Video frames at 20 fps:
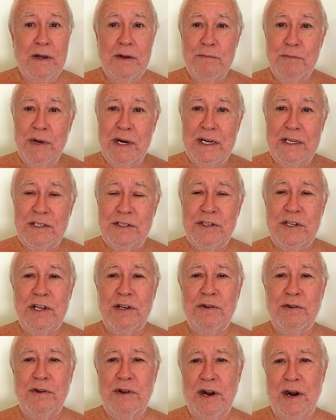but it's
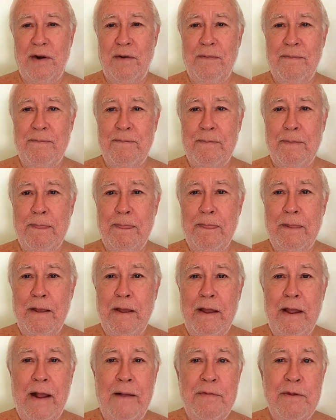still there.
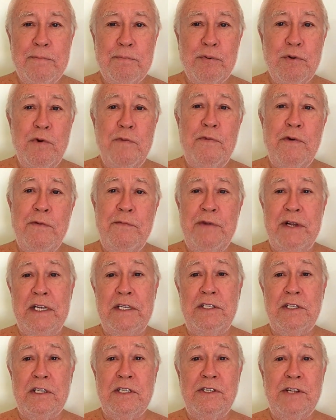And the proof of
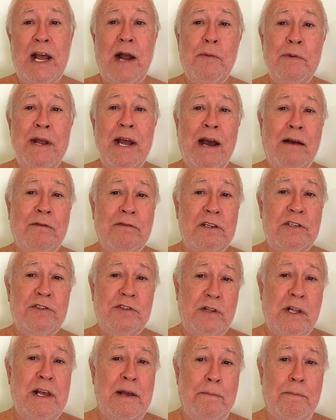this is that we have to
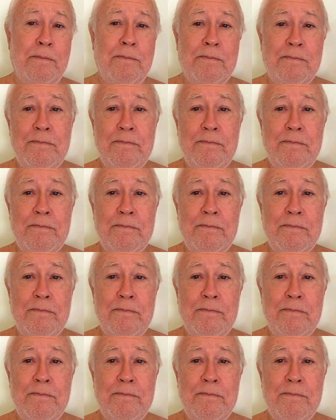sleep.